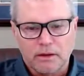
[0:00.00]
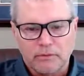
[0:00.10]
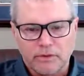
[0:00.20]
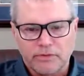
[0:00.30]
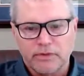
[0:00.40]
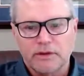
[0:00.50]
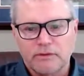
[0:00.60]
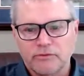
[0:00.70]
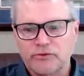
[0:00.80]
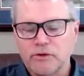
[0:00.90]

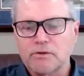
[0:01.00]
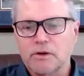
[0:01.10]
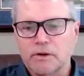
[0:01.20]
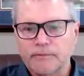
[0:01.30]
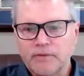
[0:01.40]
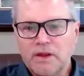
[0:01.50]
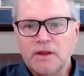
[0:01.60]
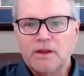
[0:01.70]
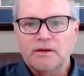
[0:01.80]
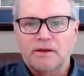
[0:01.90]
within Sonar
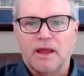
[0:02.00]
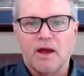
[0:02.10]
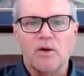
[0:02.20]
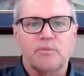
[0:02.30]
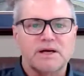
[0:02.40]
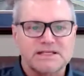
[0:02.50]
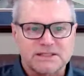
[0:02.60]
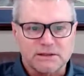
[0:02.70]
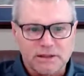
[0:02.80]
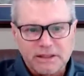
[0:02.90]
to help us
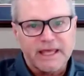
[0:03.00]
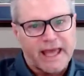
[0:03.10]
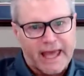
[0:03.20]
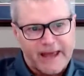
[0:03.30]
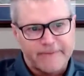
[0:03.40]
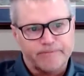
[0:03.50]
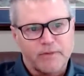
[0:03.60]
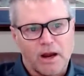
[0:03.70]
look at